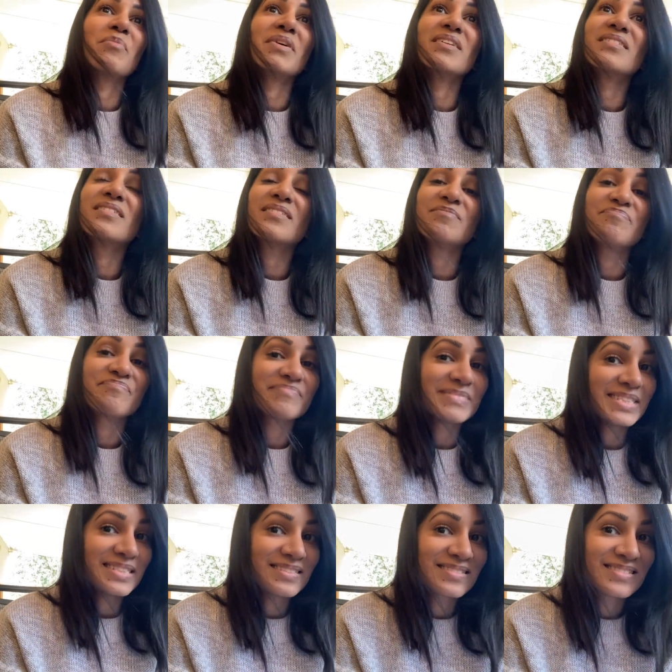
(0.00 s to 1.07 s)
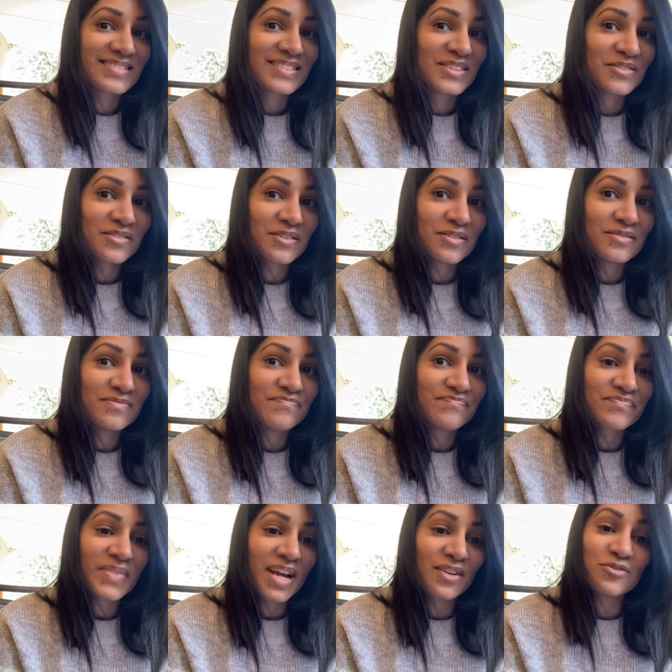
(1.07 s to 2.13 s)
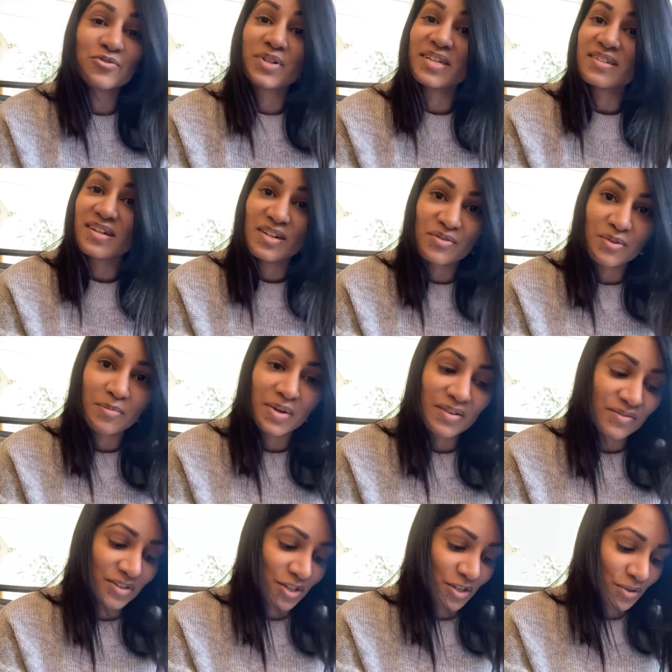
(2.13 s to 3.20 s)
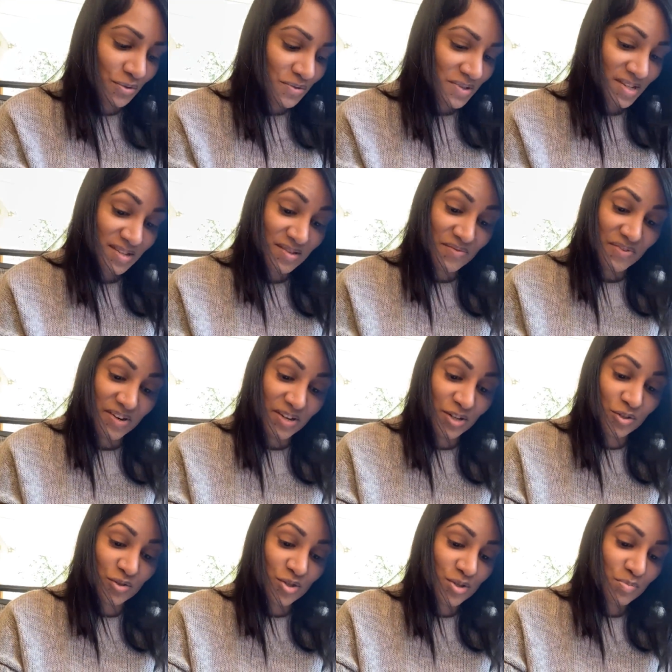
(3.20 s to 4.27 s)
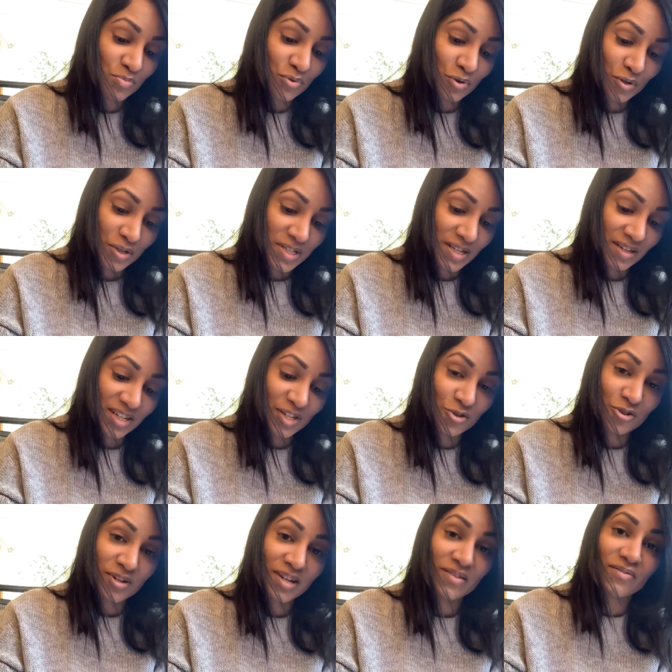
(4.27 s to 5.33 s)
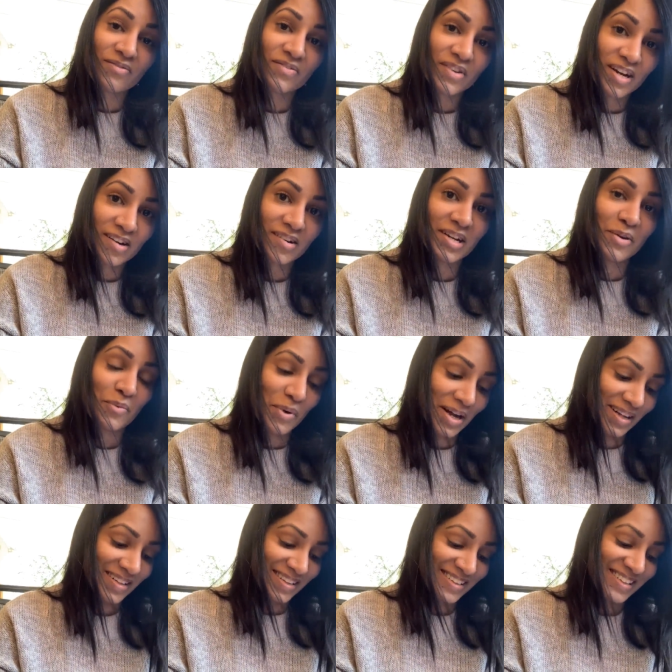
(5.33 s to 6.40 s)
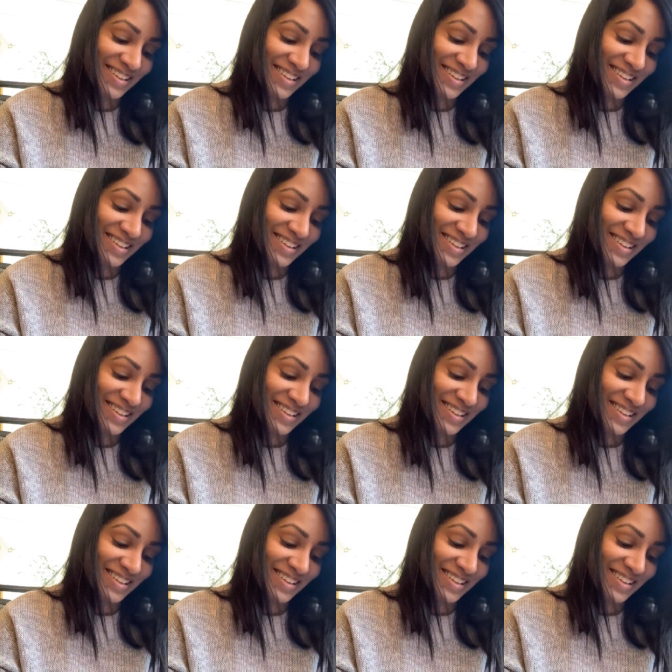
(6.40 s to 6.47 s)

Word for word: But, you know, as you can tell from my videos, he's a very good sport and he took it very well.